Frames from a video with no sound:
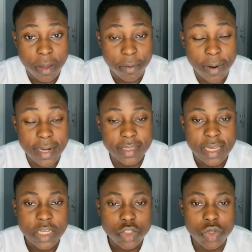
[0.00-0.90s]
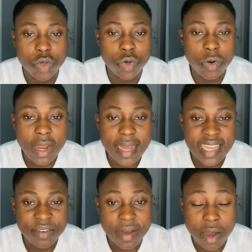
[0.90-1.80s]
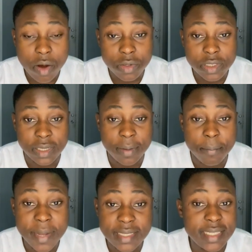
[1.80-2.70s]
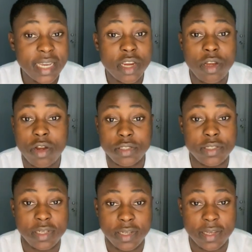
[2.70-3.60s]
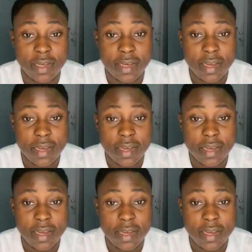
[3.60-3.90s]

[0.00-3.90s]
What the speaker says: right? So you look at their faculty meticulously.